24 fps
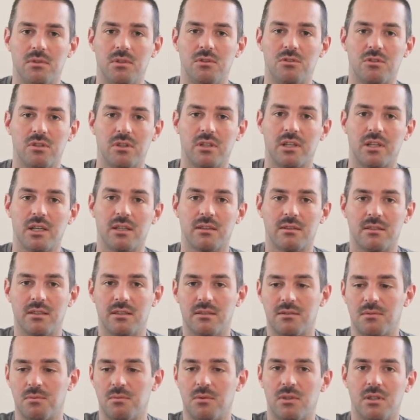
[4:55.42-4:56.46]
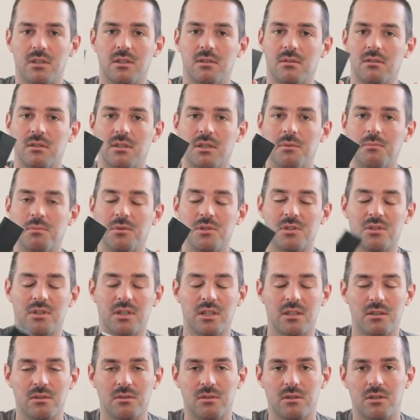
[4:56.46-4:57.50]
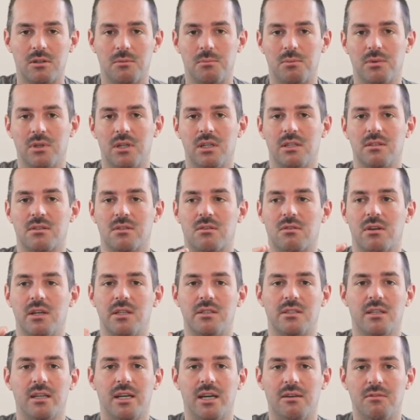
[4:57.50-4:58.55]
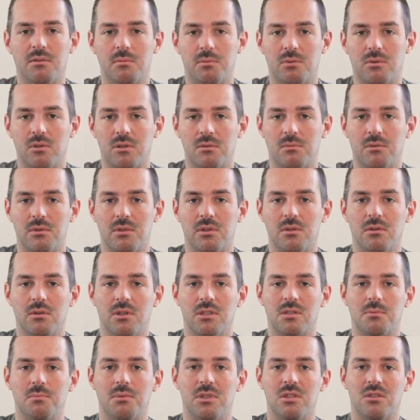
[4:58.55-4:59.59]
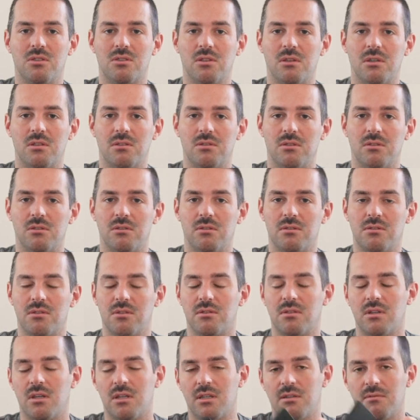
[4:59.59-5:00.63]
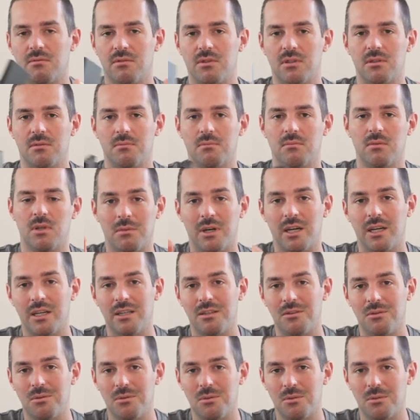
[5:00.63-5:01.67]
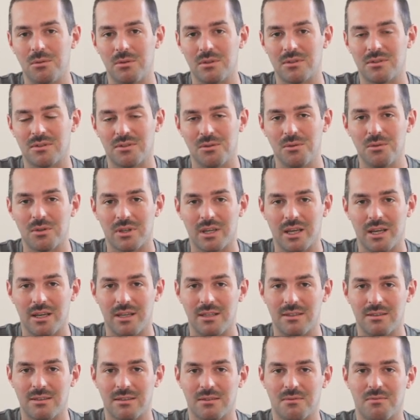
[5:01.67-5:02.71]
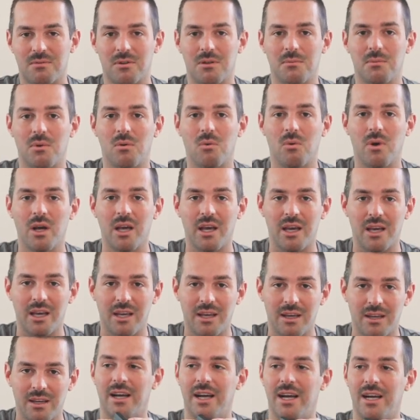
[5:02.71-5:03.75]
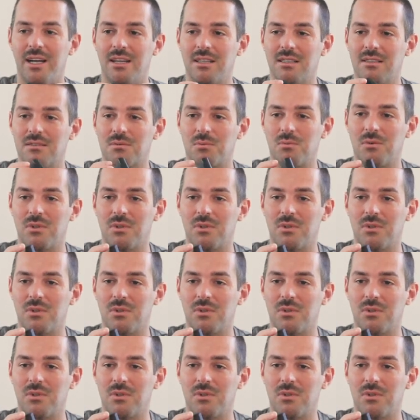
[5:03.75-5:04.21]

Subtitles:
you should get this one in particular, but it's great to have a portable USB charger. There's a ton of them. My new suitcase from Away has